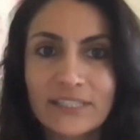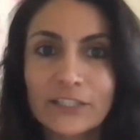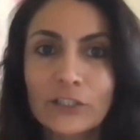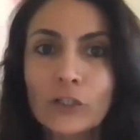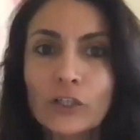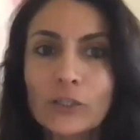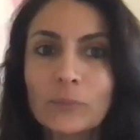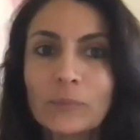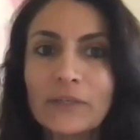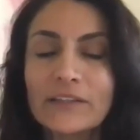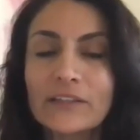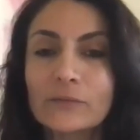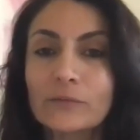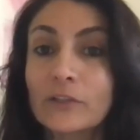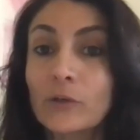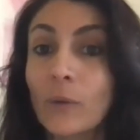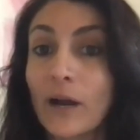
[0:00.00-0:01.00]
It could be
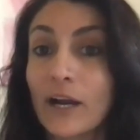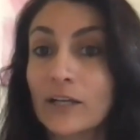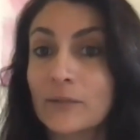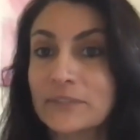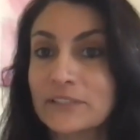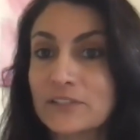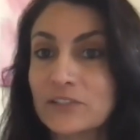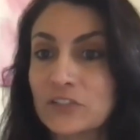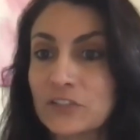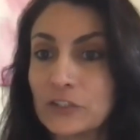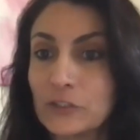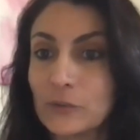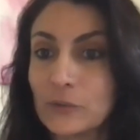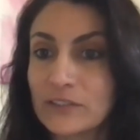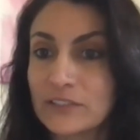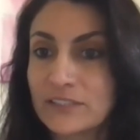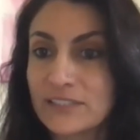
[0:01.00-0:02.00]
the requirements
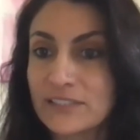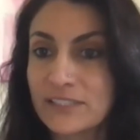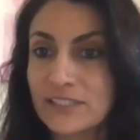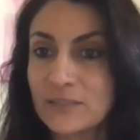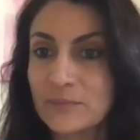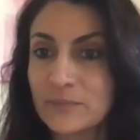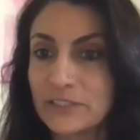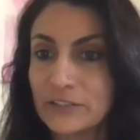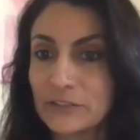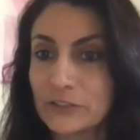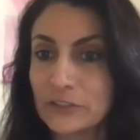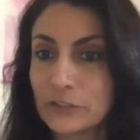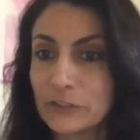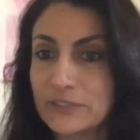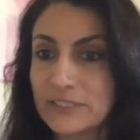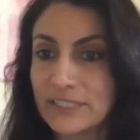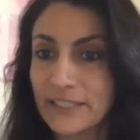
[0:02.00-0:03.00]
too on the system that you're
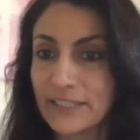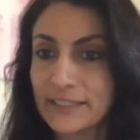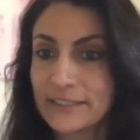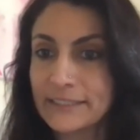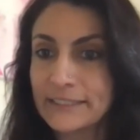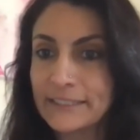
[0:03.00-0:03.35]
using.